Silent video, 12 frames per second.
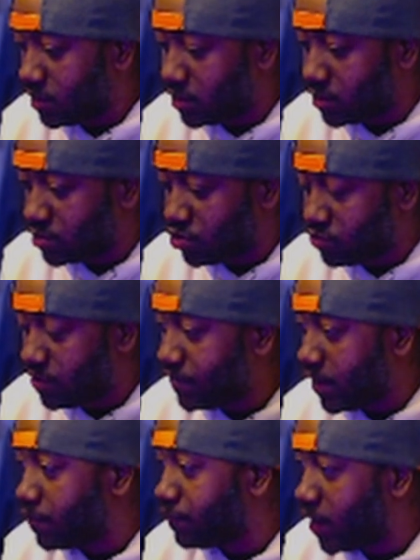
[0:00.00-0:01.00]
Street
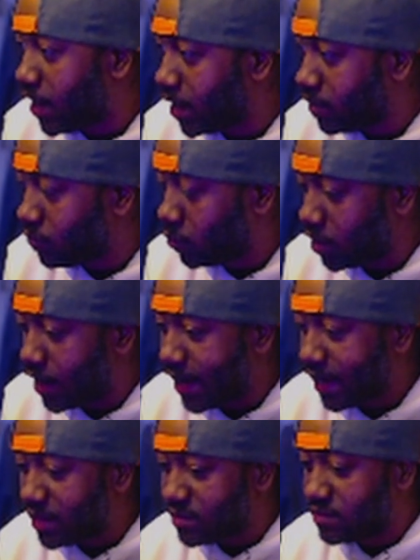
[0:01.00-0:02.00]
Fighter 5, where
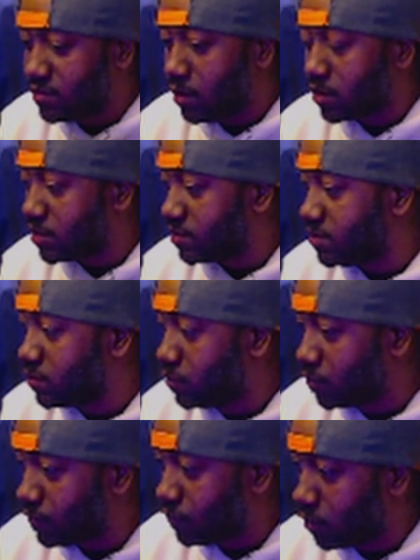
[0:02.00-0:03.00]
I got stuck in
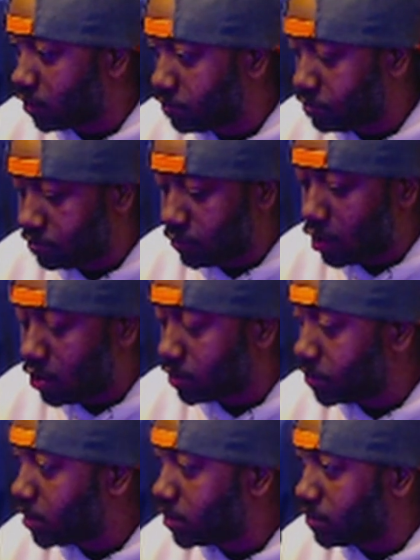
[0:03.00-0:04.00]
silver for a long
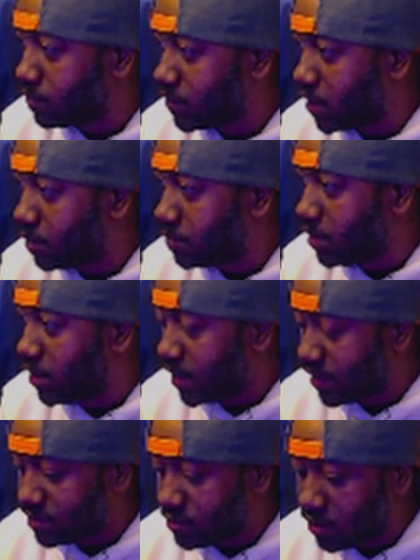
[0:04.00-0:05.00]
period of time.
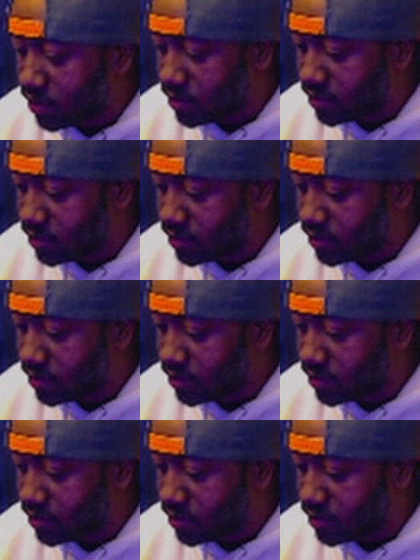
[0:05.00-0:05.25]
I got stuck in